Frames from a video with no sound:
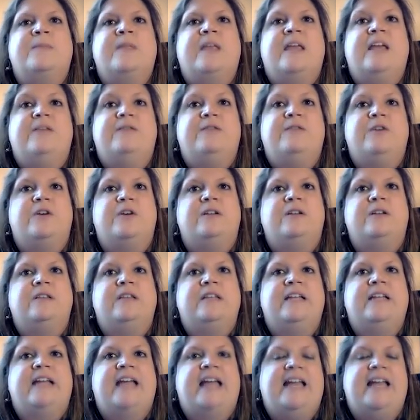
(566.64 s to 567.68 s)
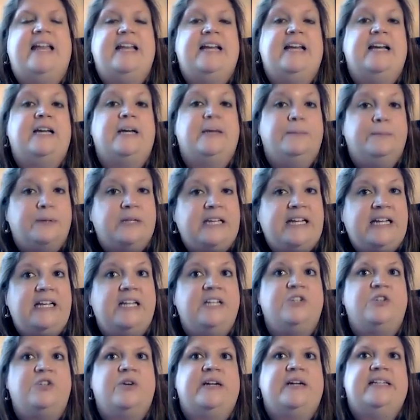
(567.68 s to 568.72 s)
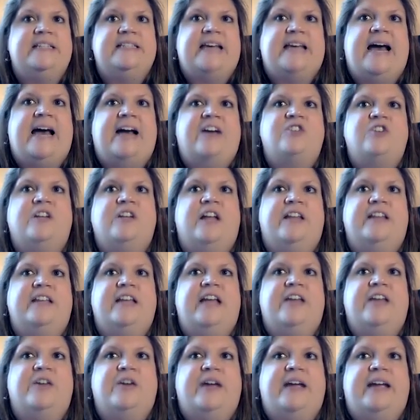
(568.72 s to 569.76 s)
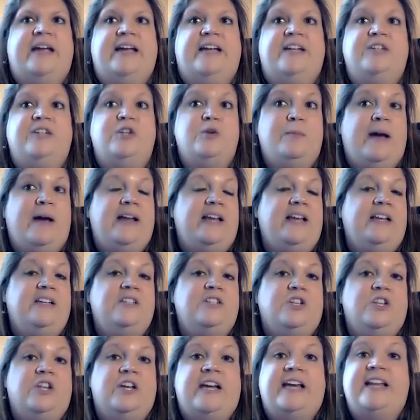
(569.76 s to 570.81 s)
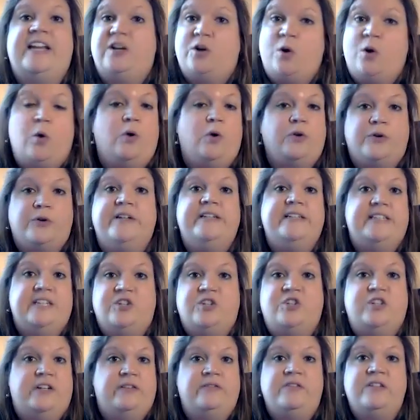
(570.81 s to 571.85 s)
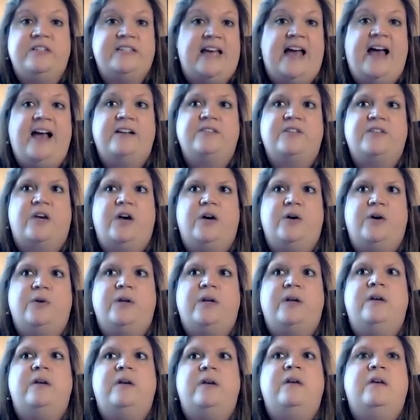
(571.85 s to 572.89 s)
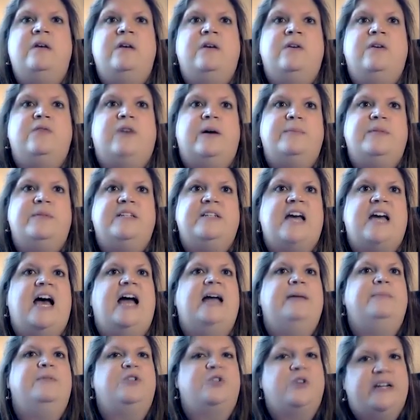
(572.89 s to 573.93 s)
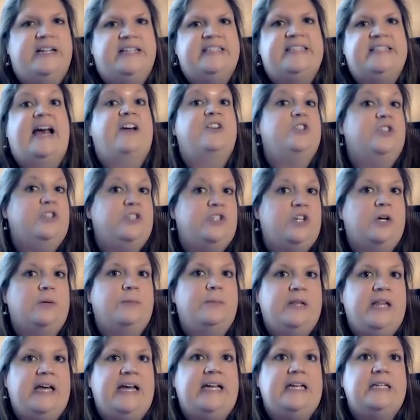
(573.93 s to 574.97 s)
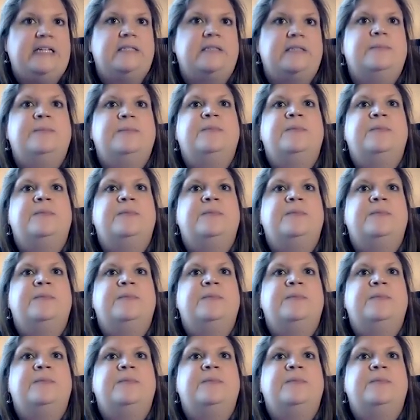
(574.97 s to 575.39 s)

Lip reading: If you're litigating a completed transaction, on the other hand, you might need to look at an older edition of the tax code from the time the transaction took place.